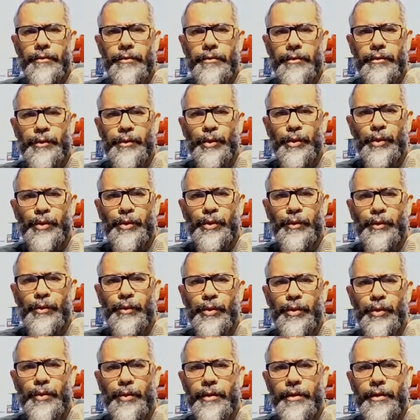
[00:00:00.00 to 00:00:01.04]

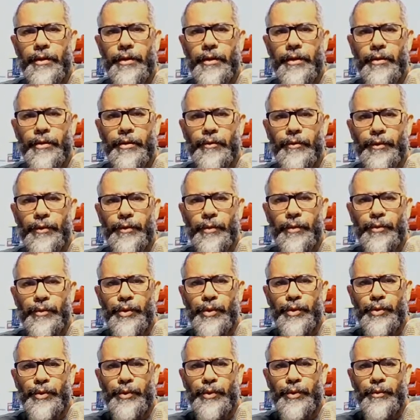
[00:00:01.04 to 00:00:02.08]
2-to-1 from
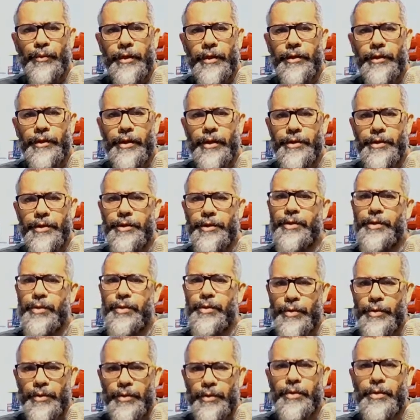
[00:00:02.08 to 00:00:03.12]
2-to-1 transition
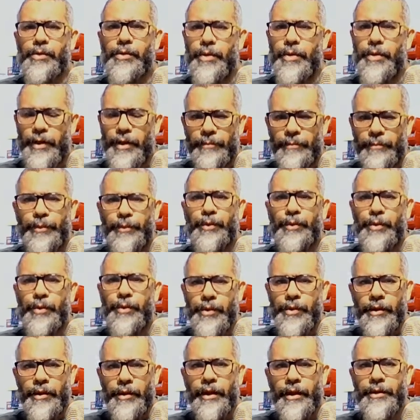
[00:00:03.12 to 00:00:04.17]
also can
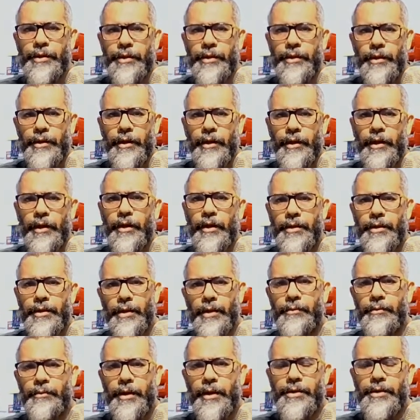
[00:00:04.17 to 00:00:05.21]
produce laser.
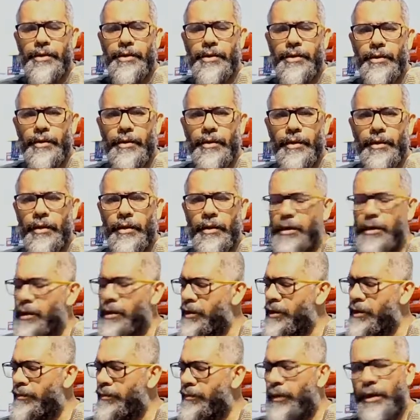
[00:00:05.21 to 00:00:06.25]
Some lasers
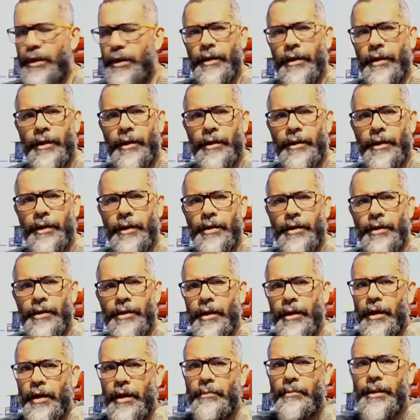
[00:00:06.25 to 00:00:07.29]
is working like this,
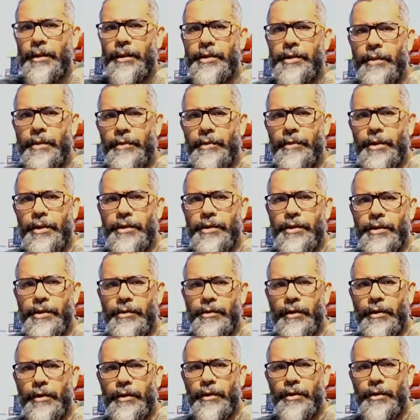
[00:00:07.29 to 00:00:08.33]
but some
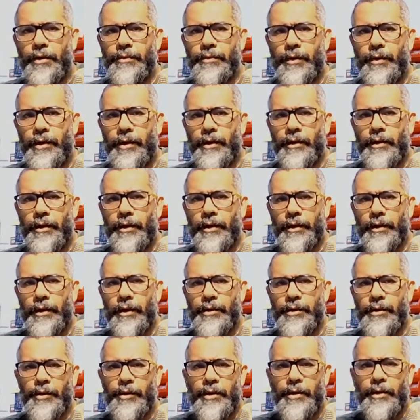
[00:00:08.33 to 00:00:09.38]
lasers is working like
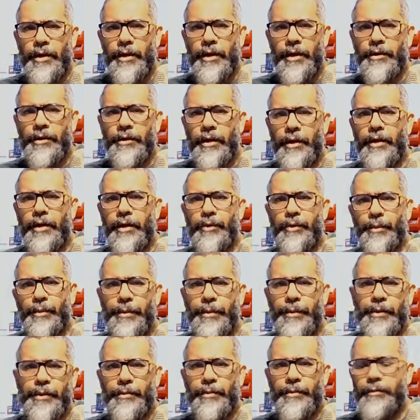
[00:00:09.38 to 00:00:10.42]
this. So there are two
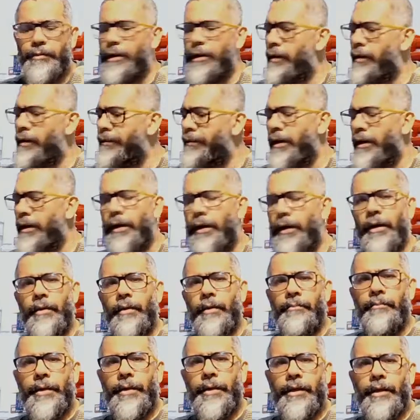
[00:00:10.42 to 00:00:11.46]
possible way of
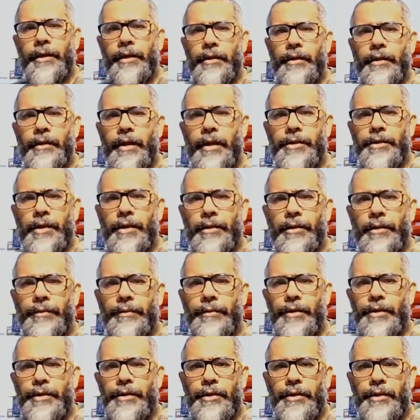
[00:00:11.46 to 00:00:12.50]
making laser out of
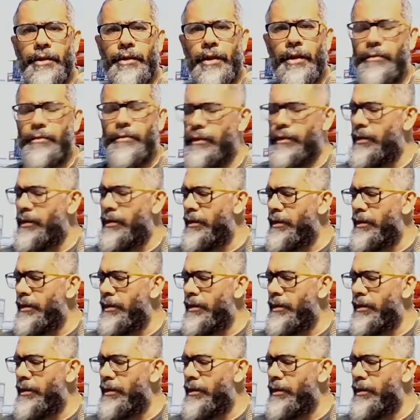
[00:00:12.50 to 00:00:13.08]
this 3-level